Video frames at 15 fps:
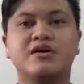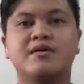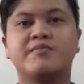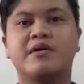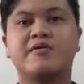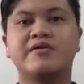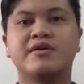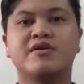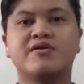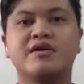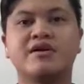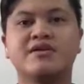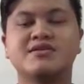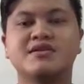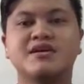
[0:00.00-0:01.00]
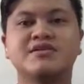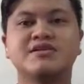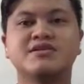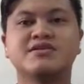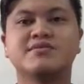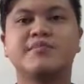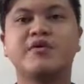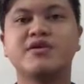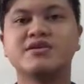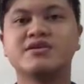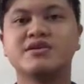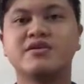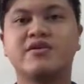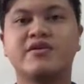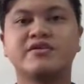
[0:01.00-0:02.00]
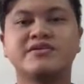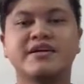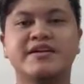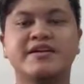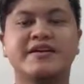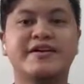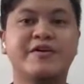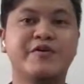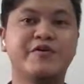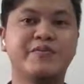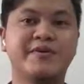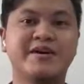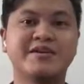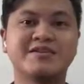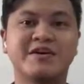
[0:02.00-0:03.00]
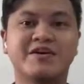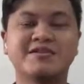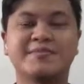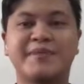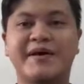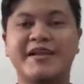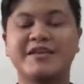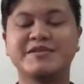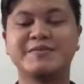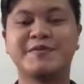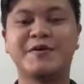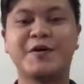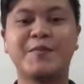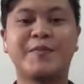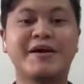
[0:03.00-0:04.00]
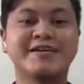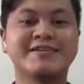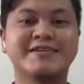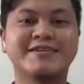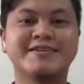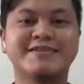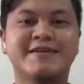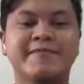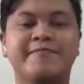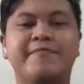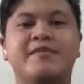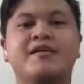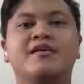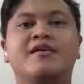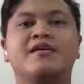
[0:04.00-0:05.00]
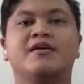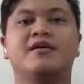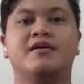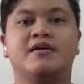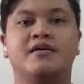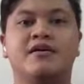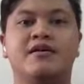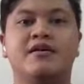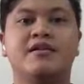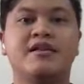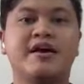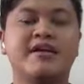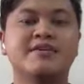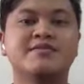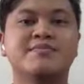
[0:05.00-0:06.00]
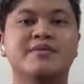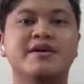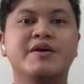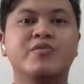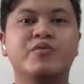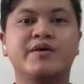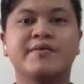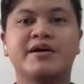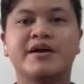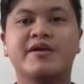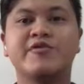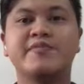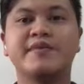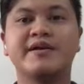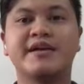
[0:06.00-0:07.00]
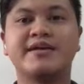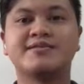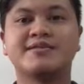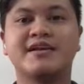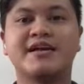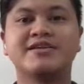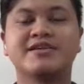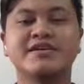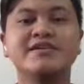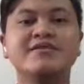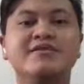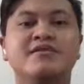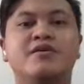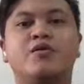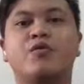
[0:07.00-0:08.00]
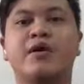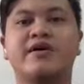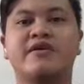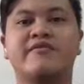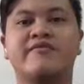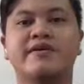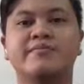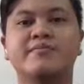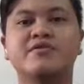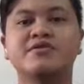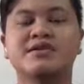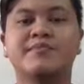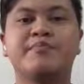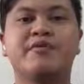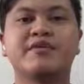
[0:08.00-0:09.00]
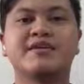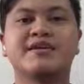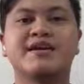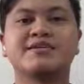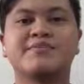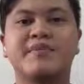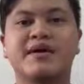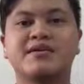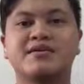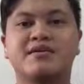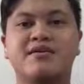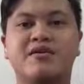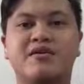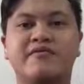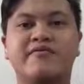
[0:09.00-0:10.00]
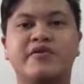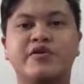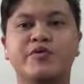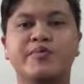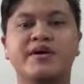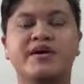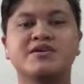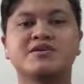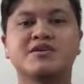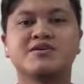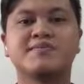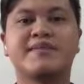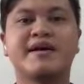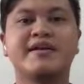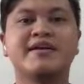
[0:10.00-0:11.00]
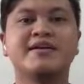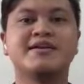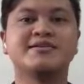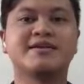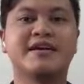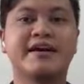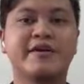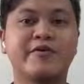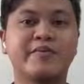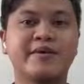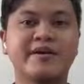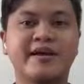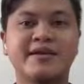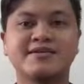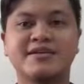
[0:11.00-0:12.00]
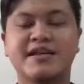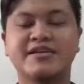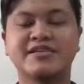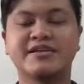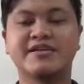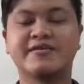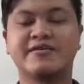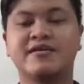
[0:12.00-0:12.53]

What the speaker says: about the organization's policy on general human resource management operations. Let us begin with recruitment and selection. One of the most important aspects of human resource planning is recruitment and selection.